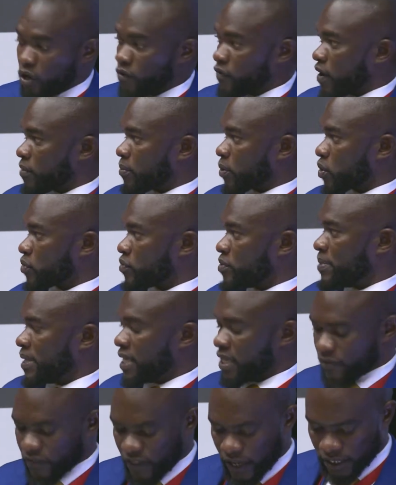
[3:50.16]
of Gaborone, we
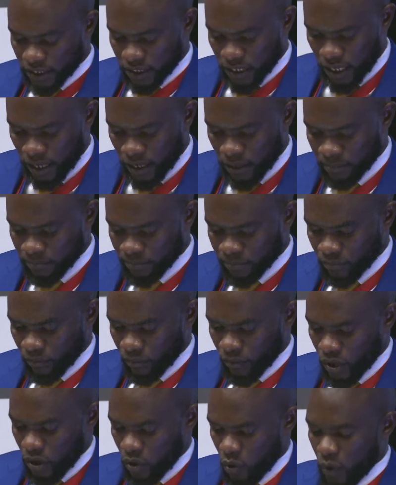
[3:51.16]
believe that
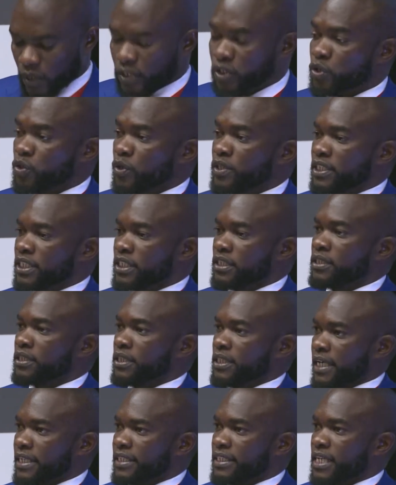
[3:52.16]
waste sorting
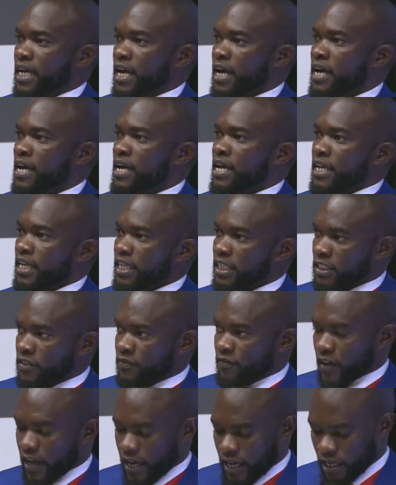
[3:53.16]
center is
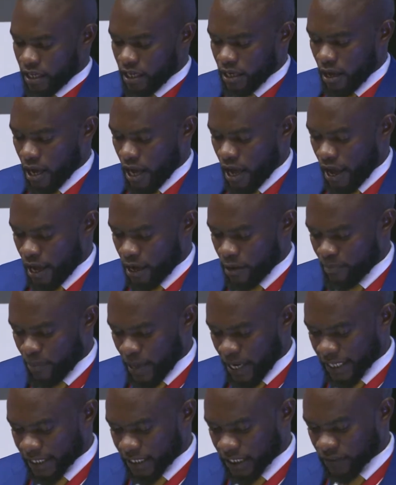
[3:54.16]
very
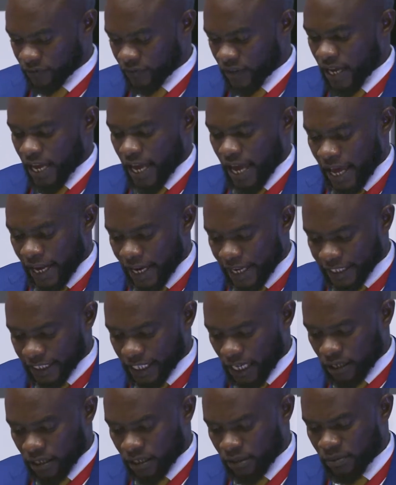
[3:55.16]
imperative. And
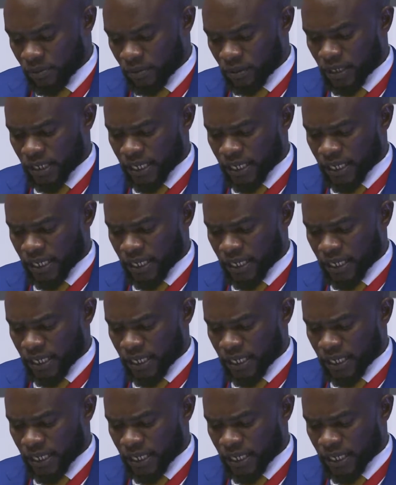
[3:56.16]
recyclable